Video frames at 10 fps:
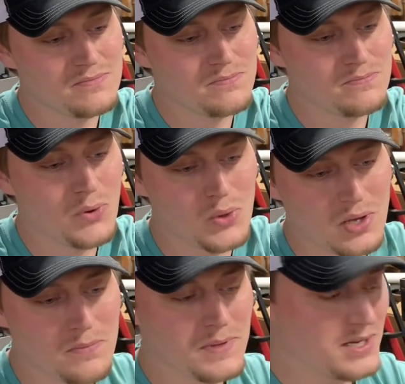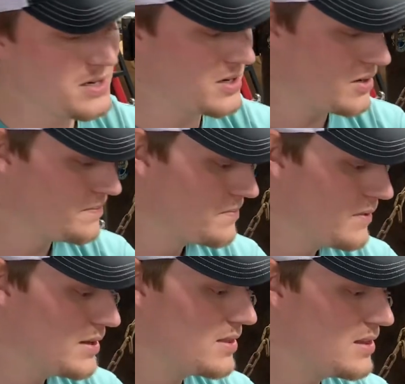port up in here.
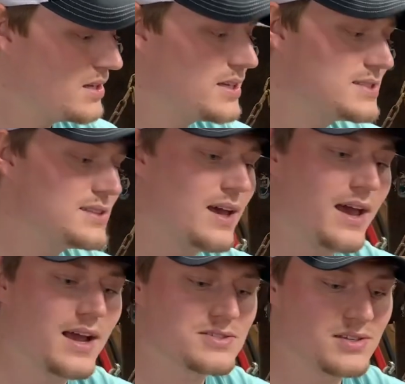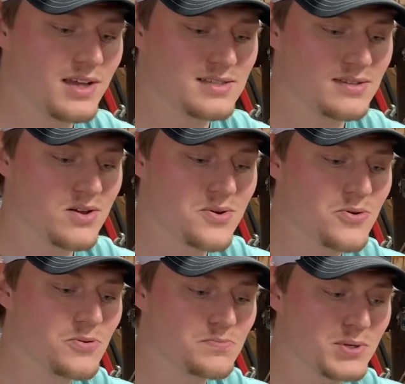This actually has a
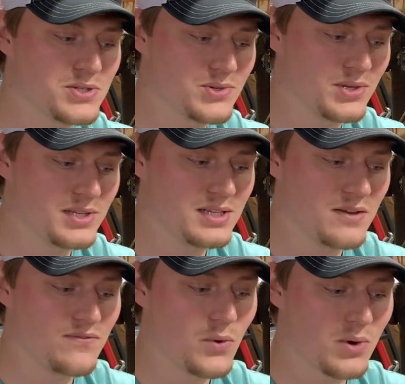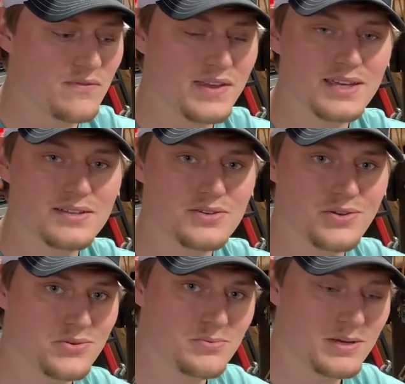hole pre-drilled in it for a vent
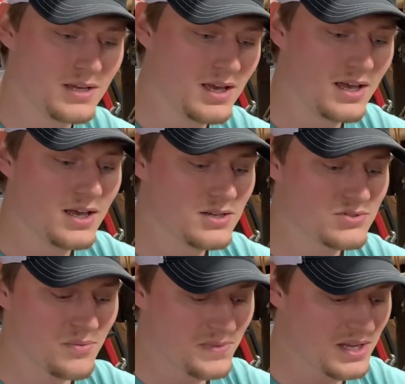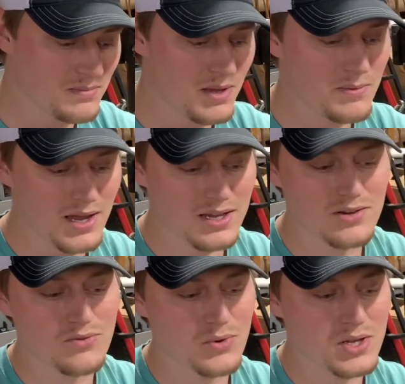tube. So I'm thinking maybe I
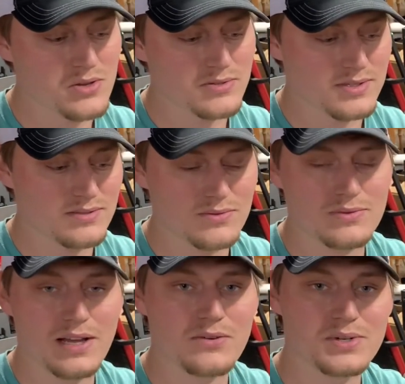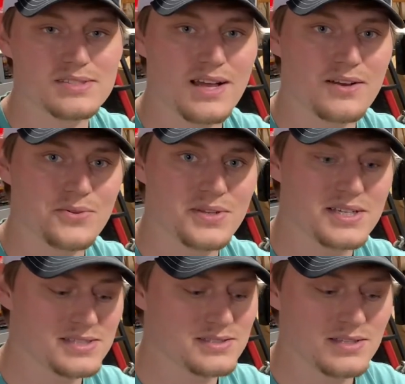can recycle
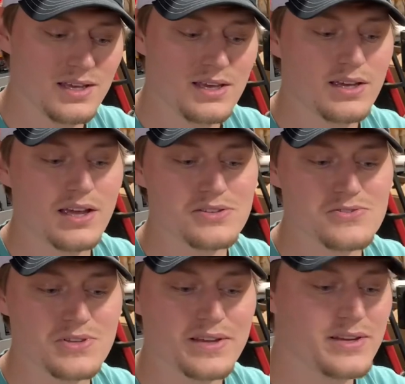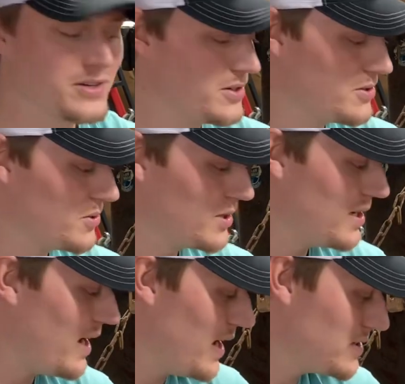this and use it here to
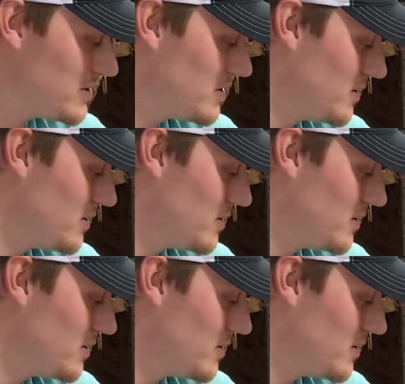attach